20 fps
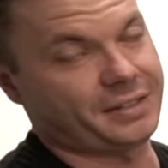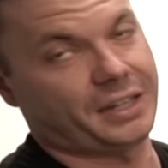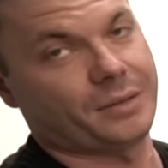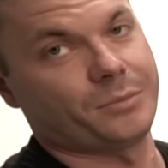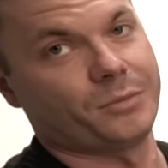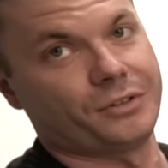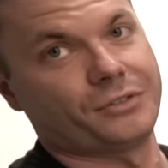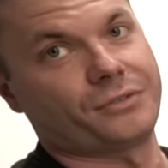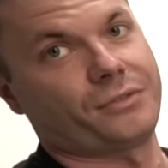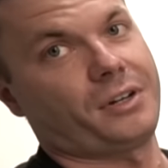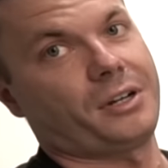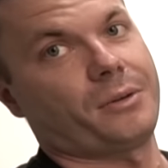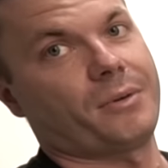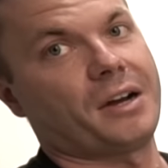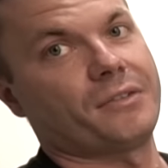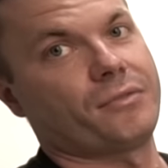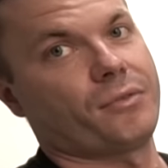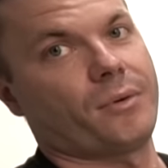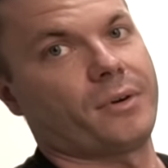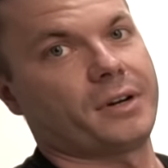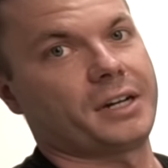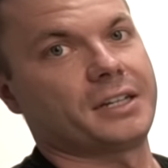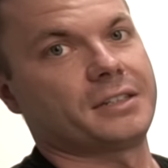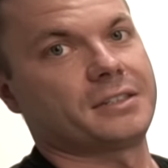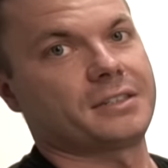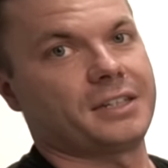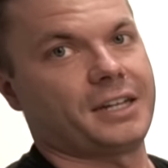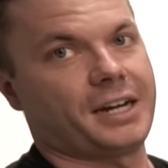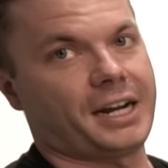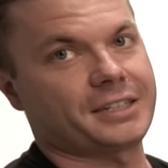thing moves really well for what it
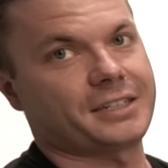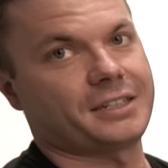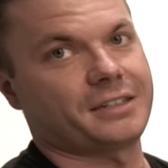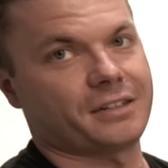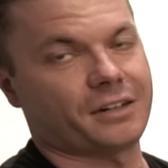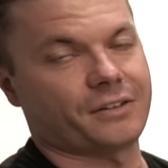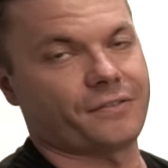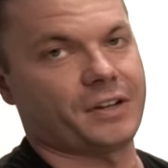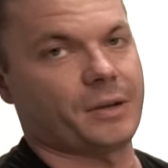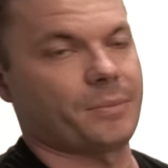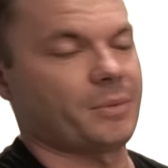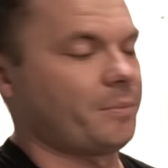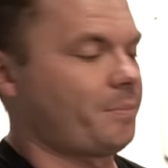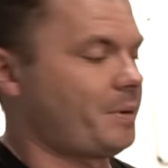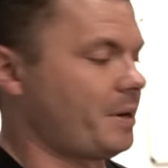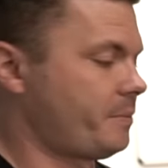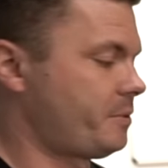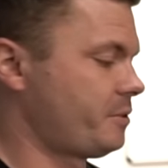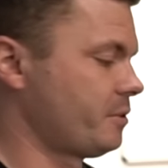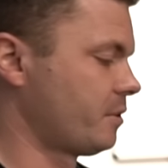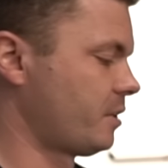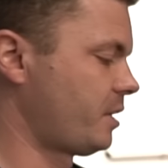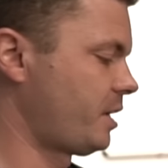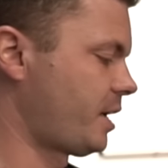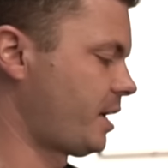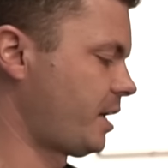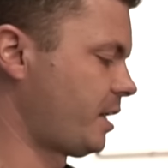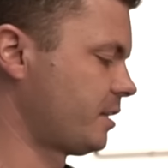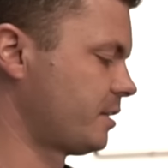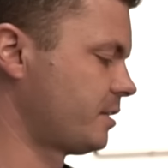is. It actually got a fair bit of pep to it,
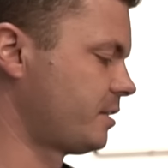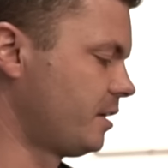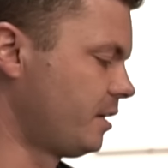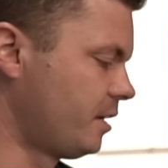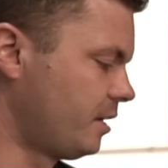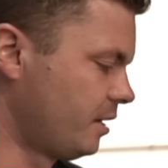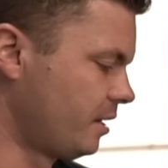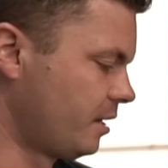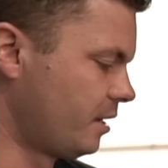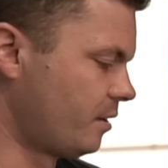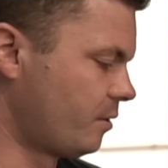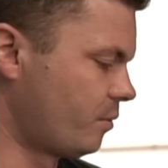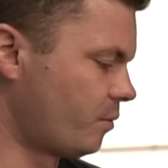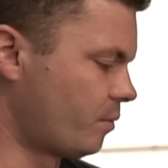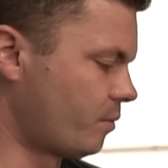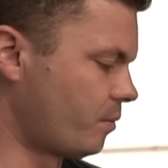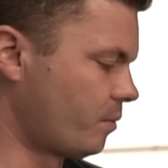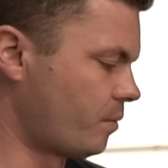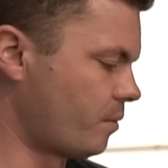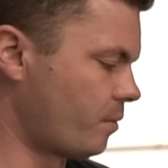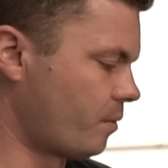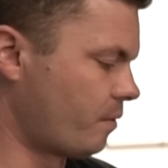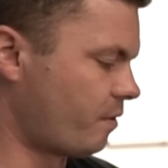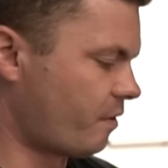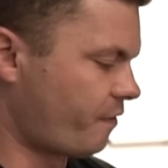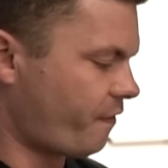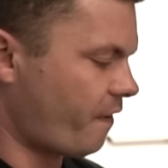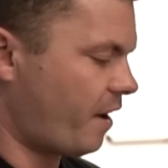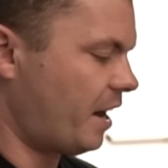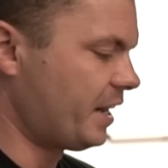and we're
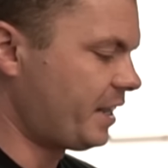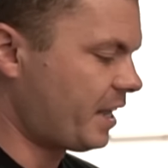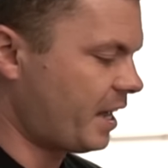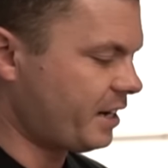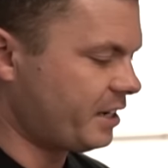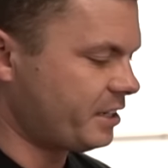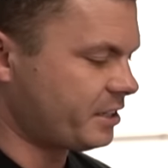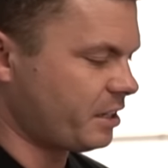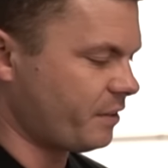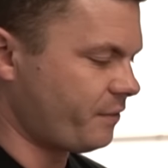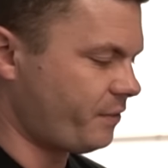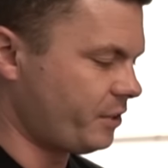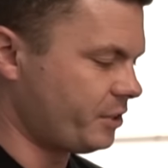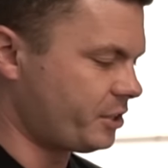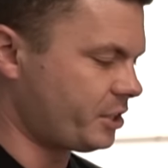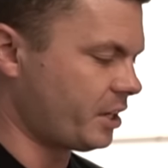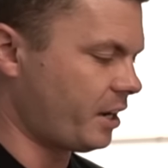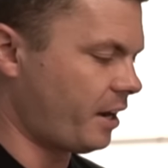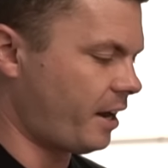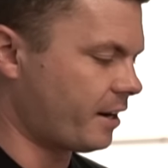refining that engine in the future.